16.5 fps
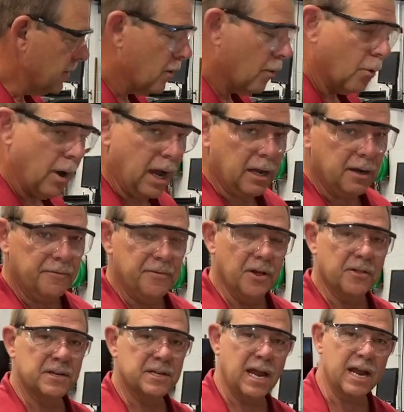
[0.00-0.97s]
We're not going to
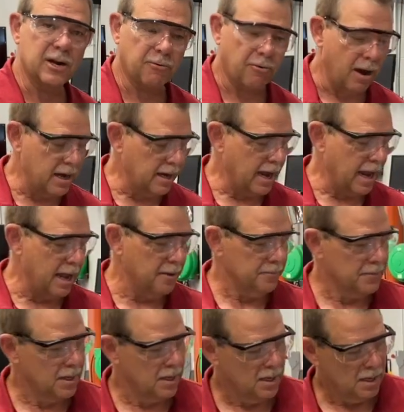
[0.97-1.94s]
fill the tank right now,
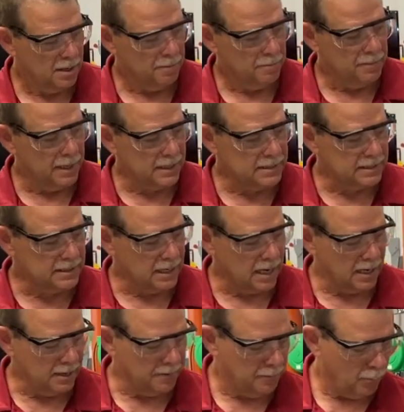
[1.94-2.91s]
but
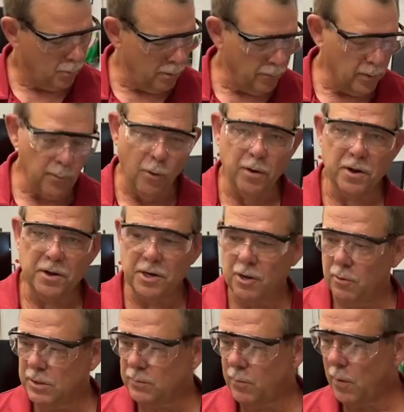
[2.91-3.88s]
what we want to
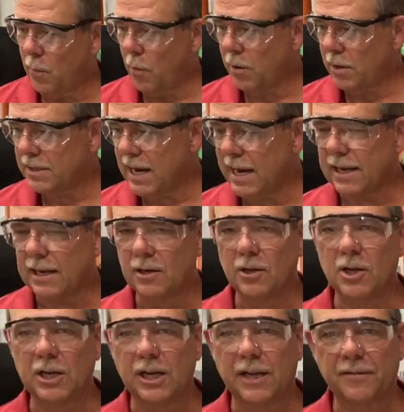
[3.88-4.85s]
do is we want to take a
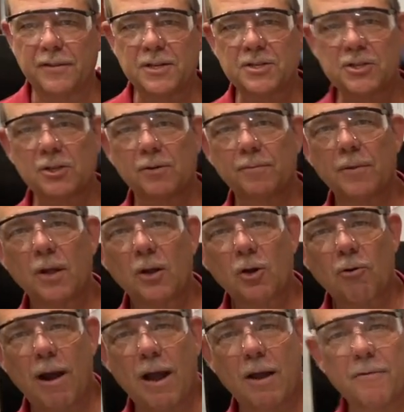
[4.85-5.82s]
look at this Crown